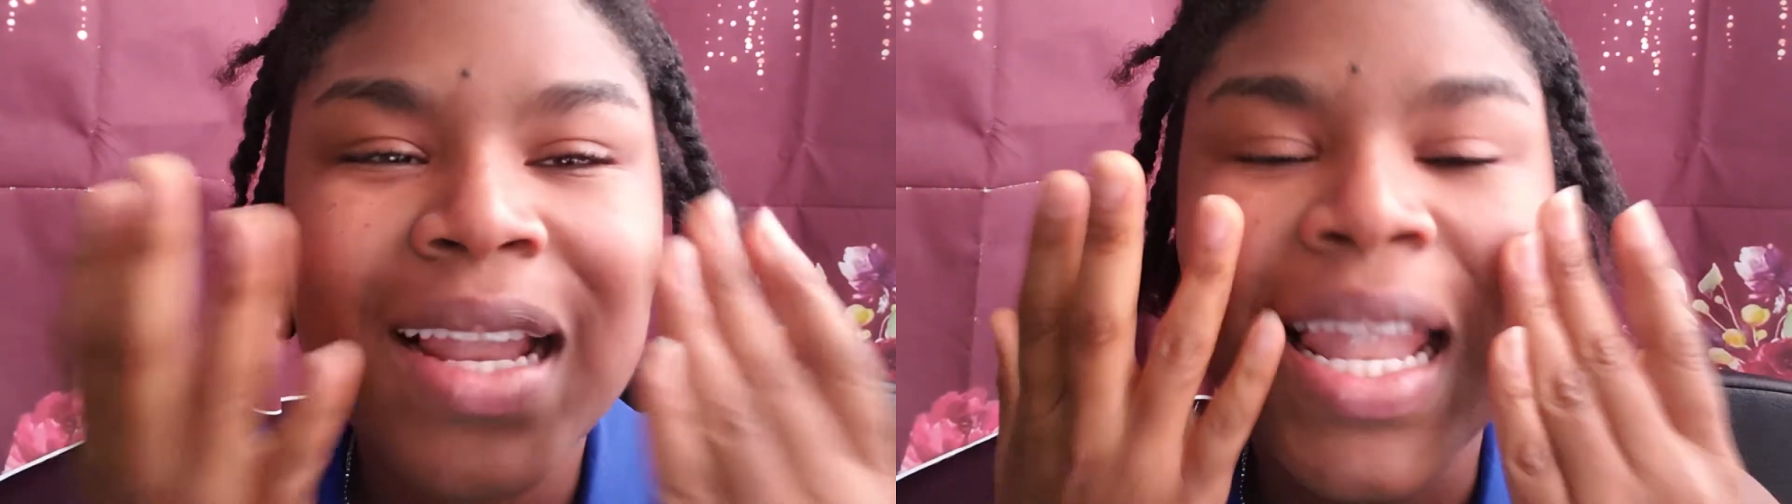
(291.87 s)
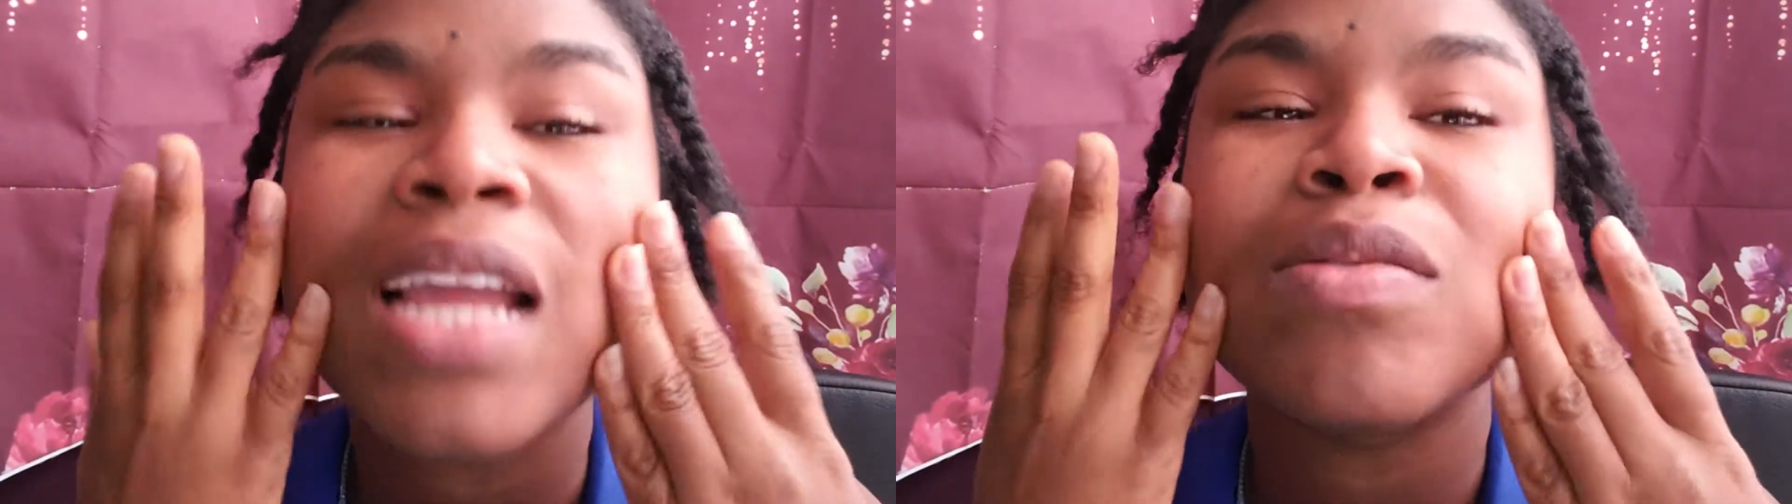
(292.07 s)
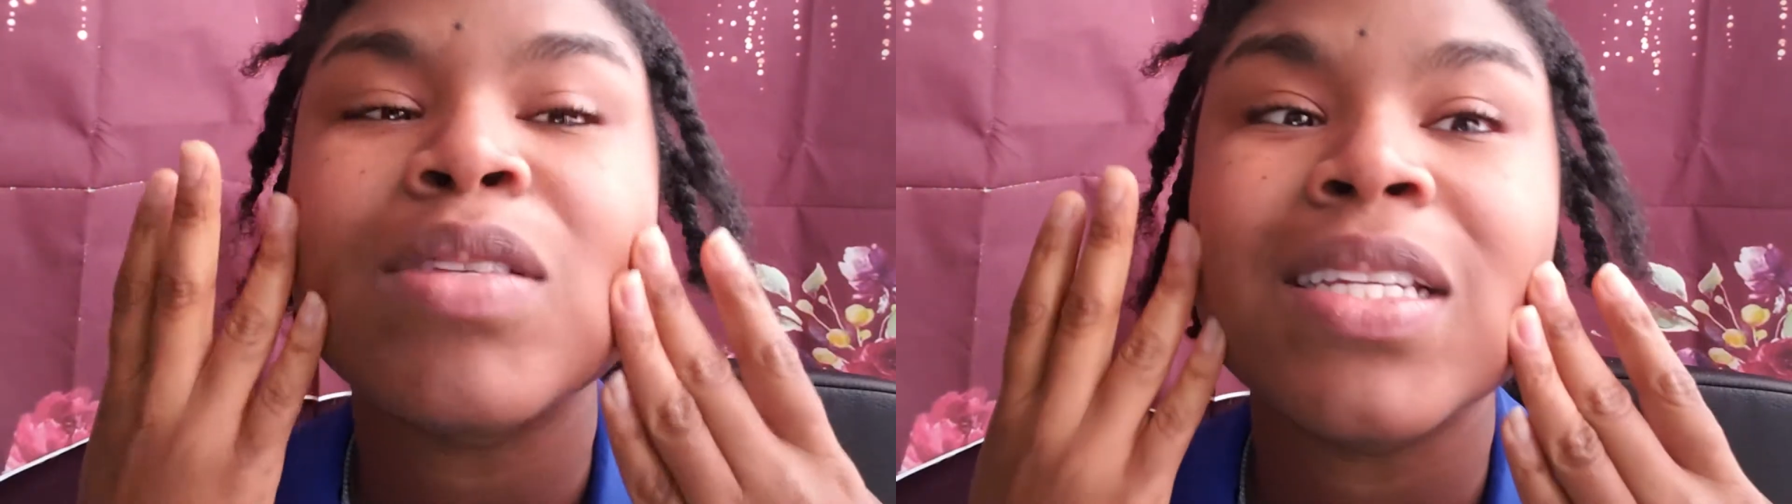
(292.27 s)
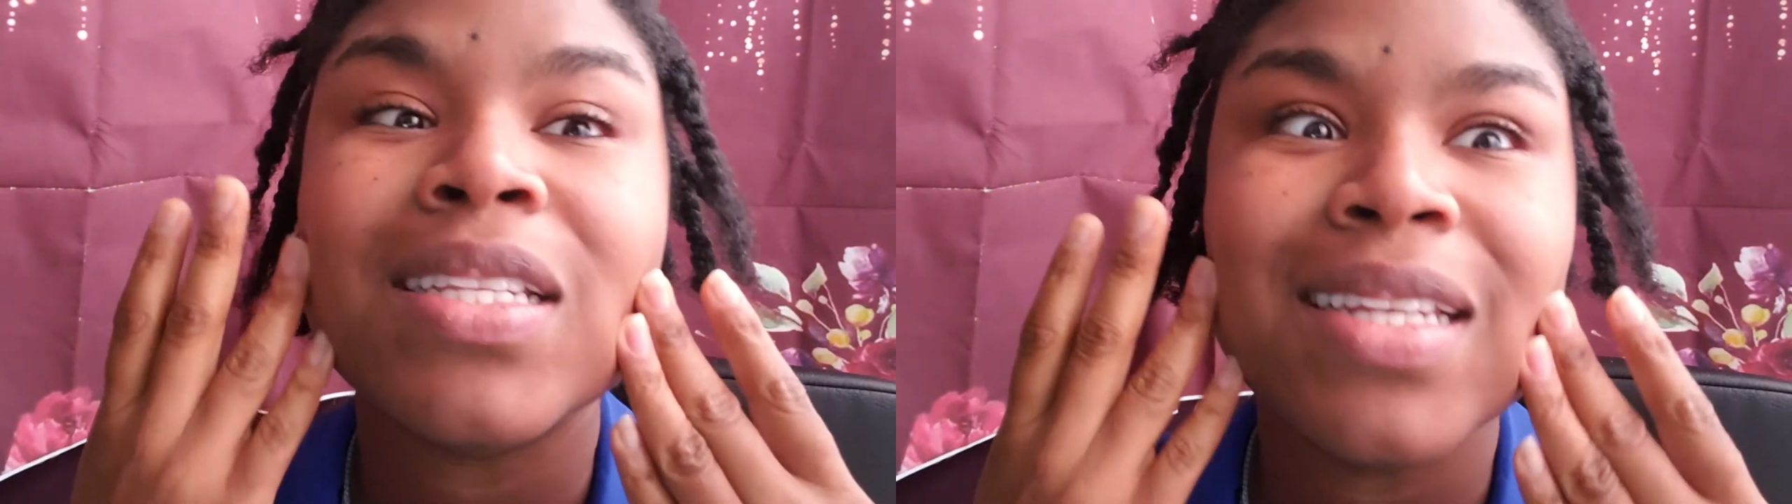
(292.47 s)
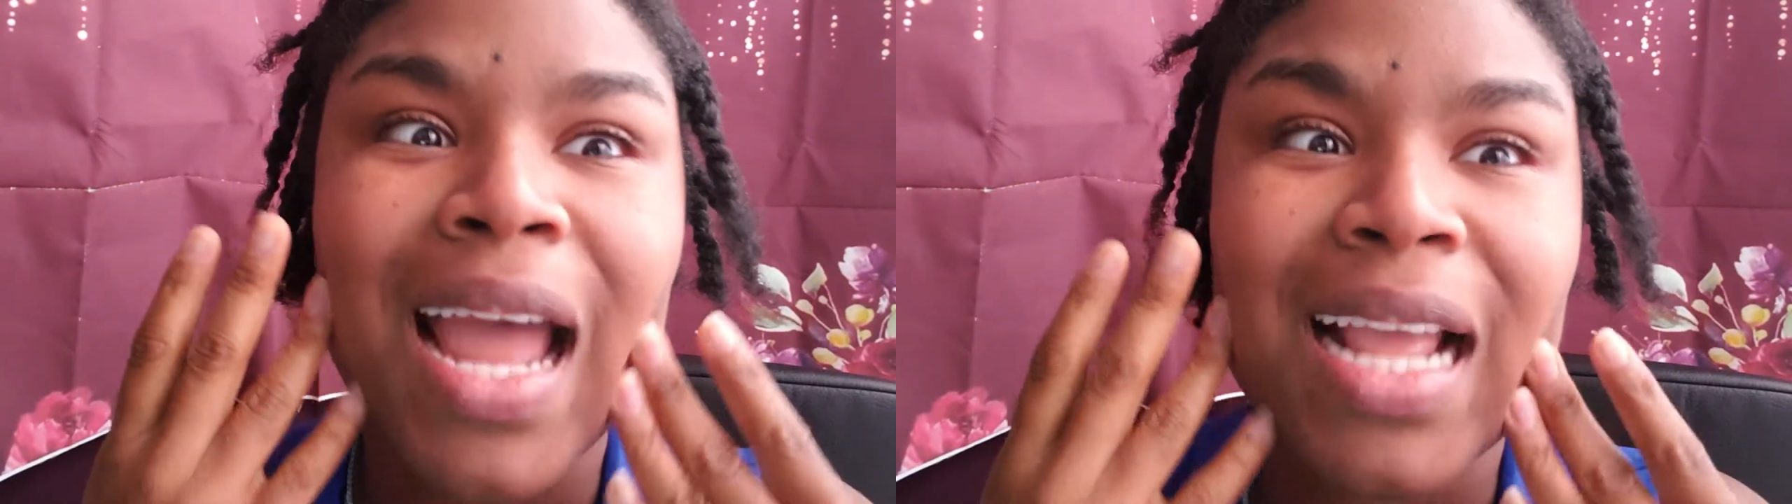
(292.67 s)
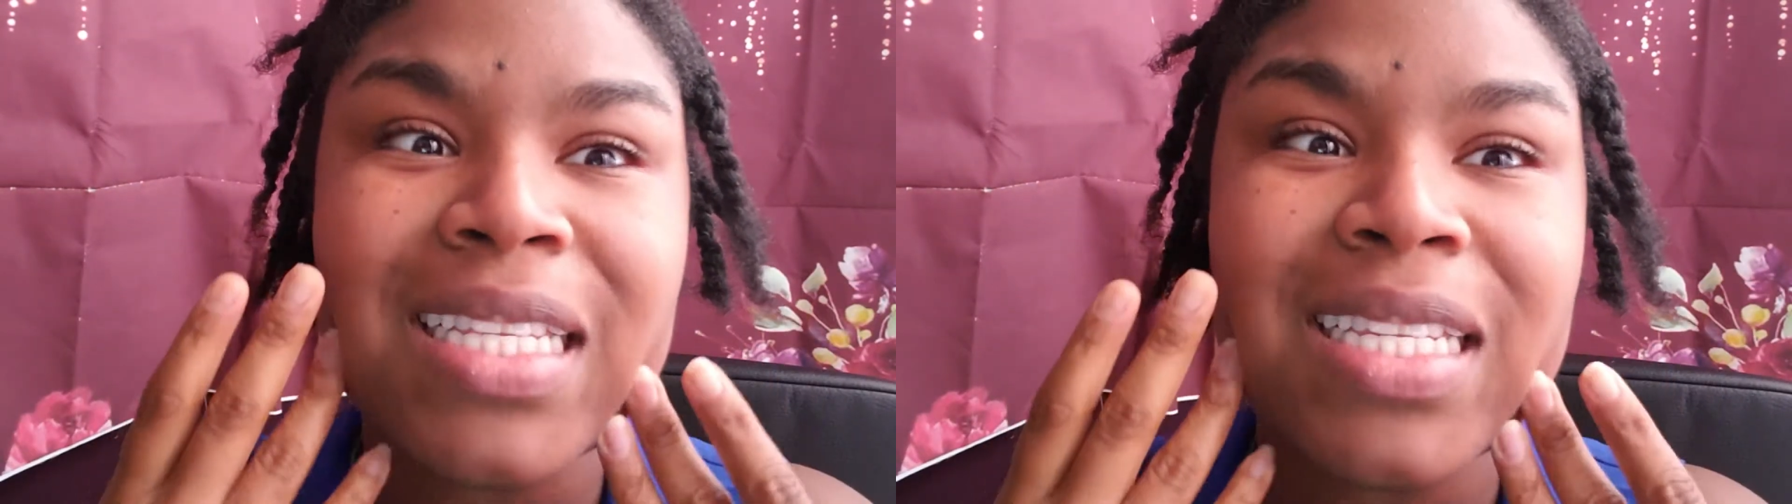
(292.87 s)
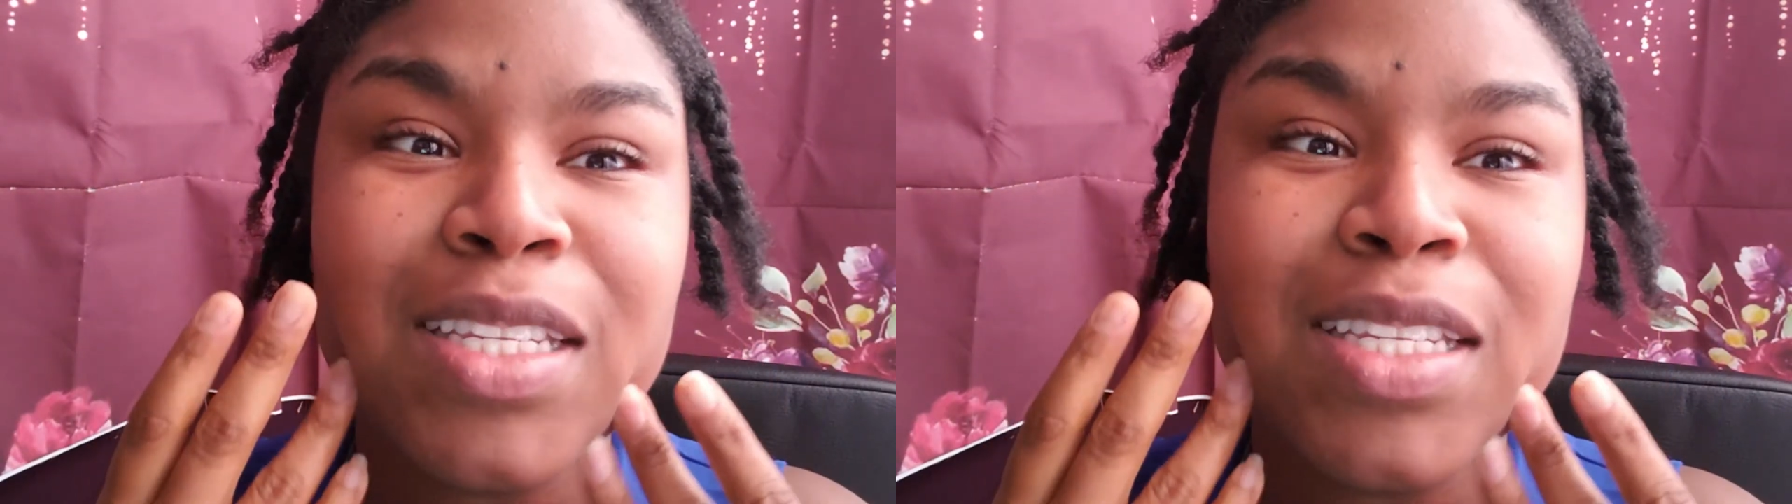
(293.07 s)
Like, it was just nice and